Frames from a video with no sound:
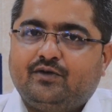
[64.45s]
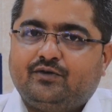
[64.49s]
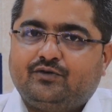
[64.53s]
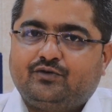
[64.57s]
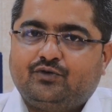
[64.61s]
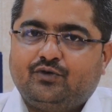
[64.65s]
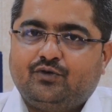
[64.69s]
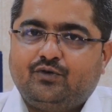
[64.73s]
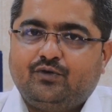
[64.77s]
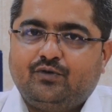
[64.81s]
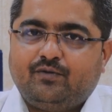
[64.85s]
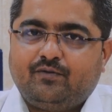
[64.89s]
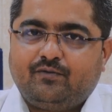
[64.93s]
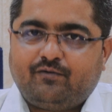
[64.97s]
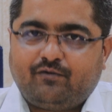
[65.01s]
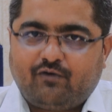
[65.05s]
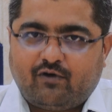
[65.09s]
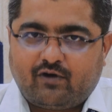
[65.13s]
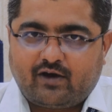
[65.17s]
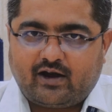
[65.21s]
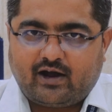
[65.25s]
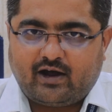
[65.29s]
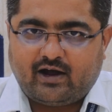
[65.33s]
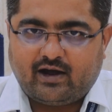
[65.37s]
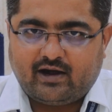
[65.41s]
So
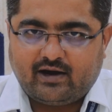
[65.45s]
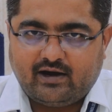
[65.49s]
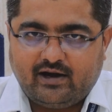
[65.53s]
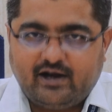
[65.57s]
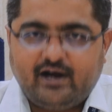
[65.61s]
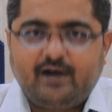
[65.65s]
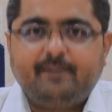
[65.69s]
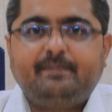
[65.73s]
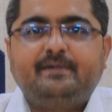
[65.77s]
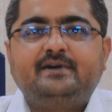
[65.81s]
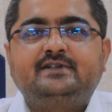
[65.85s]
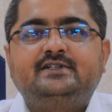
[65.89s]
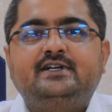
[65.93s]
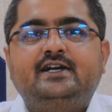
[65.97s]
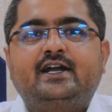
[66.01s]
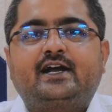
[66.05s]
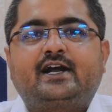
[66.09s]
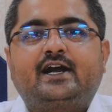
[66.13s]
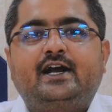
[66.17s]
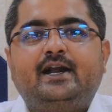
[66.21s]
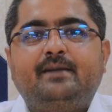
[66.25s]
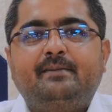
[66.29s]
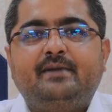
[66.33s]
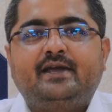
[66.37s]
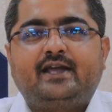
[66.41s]
for 100%
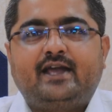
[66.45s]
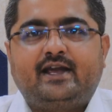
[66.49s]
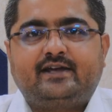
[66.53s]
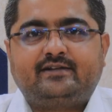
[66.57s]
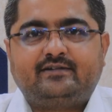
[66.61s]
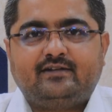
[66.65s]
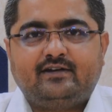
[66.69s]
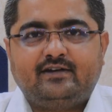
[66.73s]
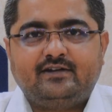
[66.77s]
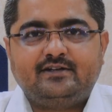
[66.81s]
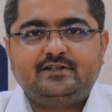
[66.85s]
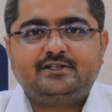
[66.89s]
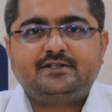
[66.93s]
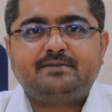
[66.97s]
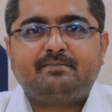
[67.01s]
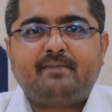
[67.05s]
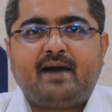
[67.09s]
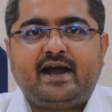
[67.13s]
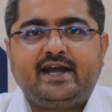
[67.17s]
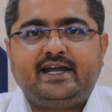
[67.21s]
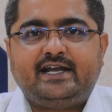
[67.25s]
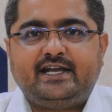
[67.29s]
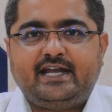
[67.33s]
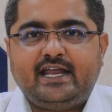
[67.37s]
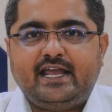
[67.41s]
academic excellence,
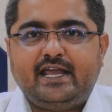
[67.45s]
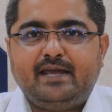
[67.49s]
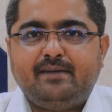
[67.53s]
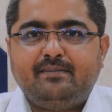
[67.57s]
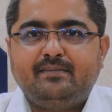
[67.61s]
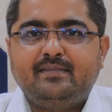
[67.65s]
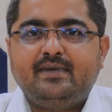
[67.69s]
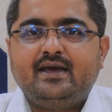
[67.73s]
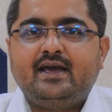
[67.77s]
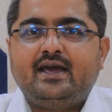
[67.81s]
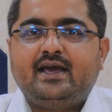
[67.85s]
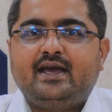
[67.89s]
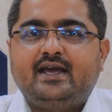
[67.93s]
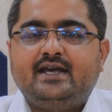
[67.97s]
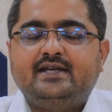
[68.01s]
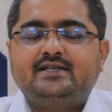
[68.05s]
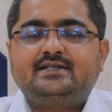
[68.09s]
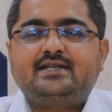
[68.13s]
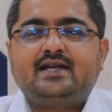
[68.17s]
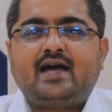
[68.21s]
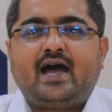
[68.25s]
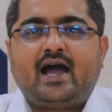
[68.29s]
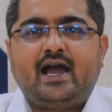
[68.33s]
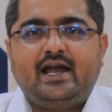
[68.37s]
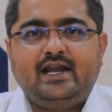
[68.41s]
my team
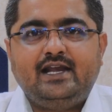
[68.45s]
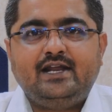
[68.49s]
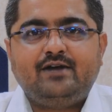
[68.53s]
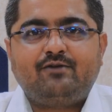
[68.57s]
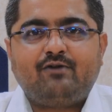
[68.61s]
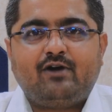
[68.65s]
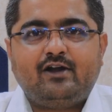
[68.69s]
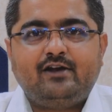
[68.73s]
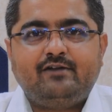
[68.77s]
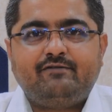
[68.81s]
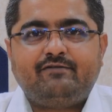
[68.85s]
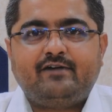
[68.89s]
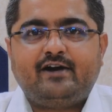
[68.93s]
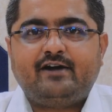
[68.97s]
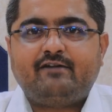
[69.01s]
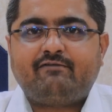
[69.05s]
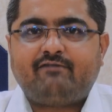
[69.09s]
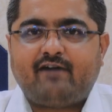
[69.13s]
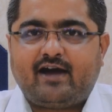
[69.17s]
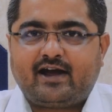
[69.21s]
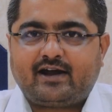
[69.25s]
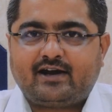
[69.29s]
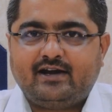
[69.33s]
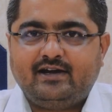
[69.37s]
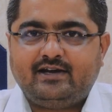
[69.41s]
is highly qualified
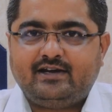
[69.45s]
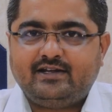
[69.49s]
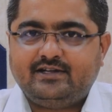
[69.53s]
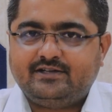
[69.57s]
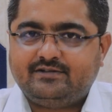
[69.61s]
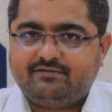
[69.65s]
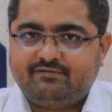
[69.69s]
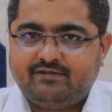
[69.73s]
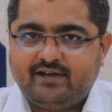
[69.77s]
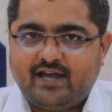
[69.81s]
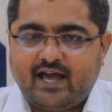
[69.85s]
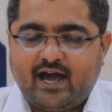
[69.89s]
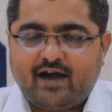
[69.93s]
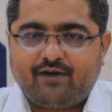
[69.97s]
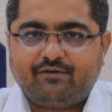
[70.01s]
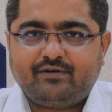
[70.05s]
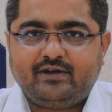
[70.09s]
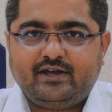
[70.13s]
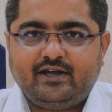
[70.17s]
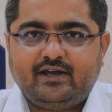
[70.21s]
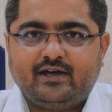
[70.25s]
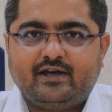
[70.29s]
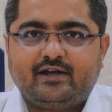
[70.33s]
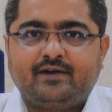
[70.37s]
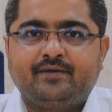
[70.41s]
faculties we
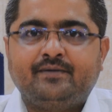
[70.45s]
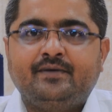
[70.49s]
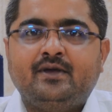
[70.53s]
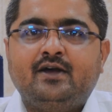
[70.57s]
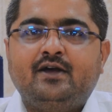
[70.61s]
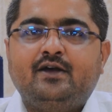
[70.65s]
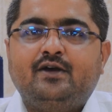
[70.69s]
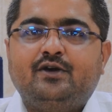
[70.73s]
have here.